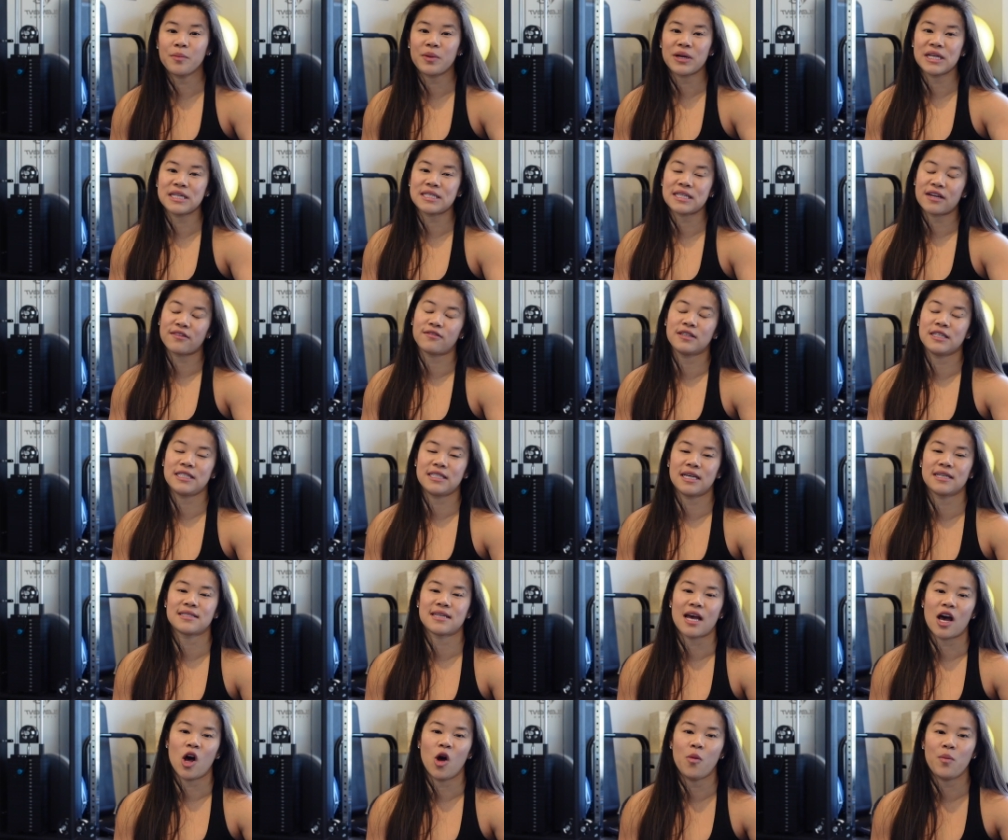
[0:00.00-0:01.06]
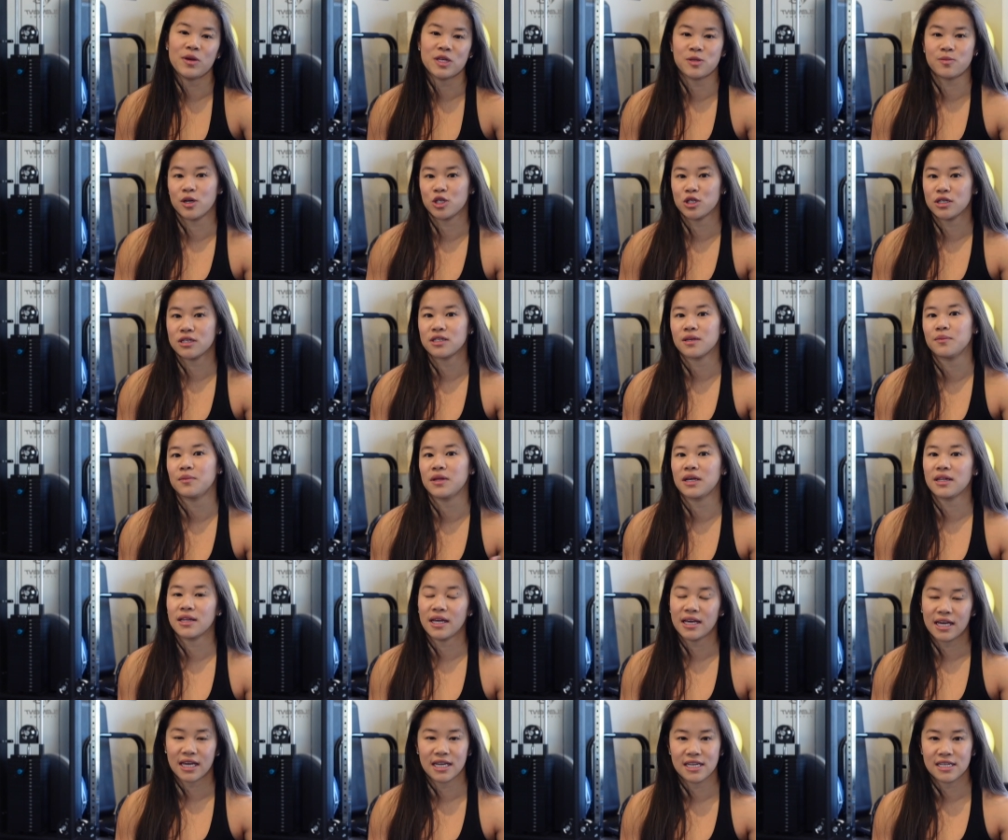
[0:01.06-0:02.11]
but it definitely does help, especially something
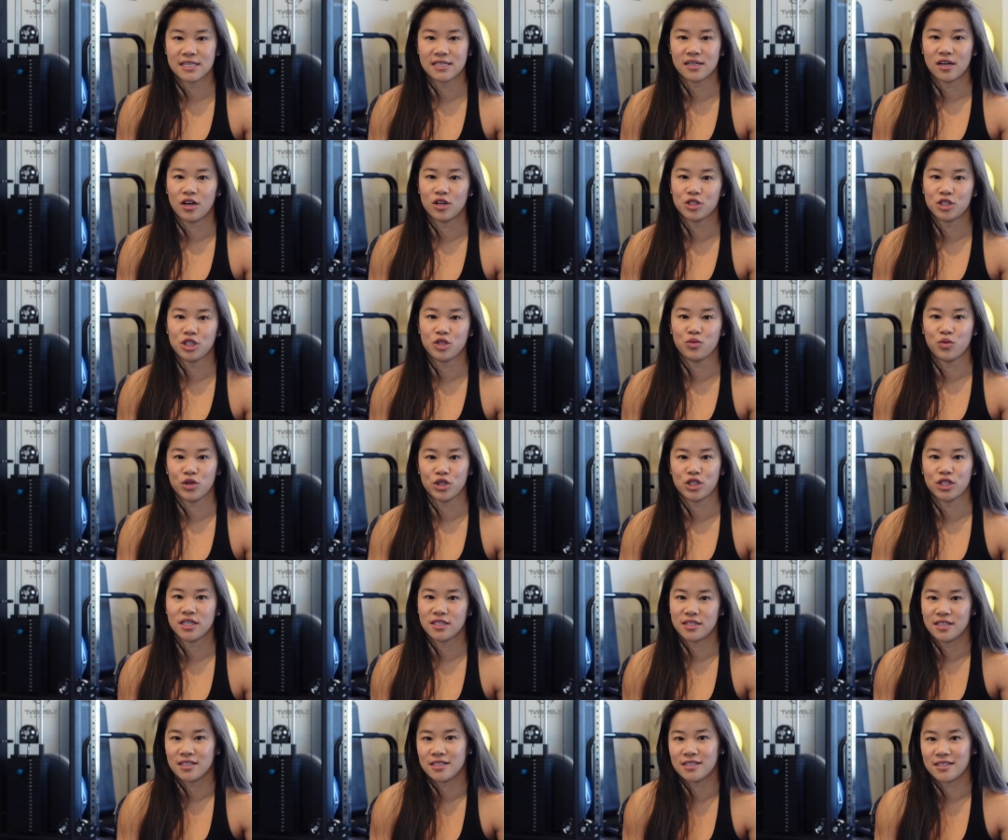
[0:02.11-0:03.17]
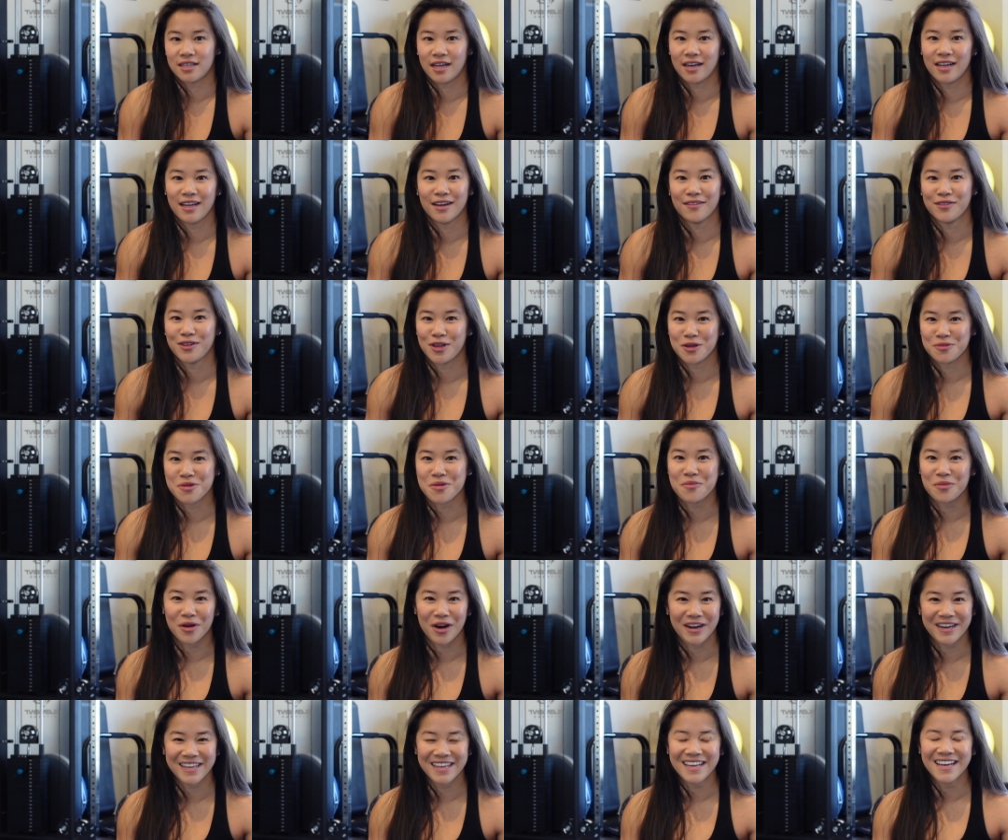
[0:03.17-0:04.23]
like kinesiology, which is the study of the human
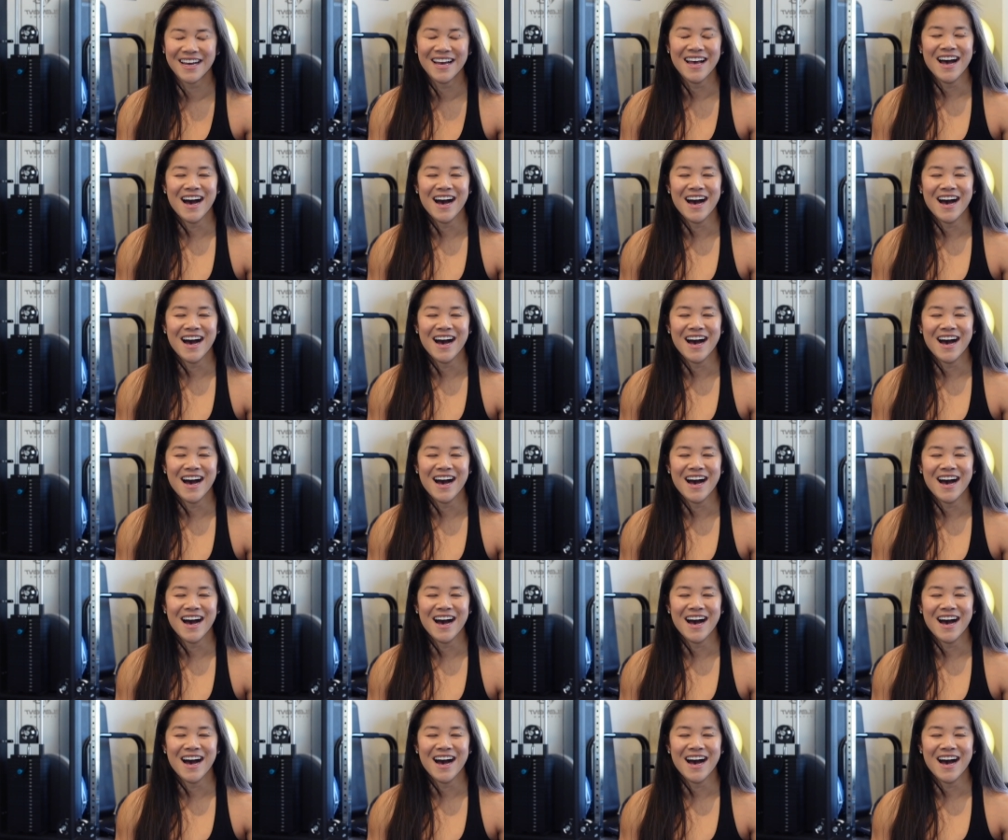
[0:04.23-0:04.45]
body.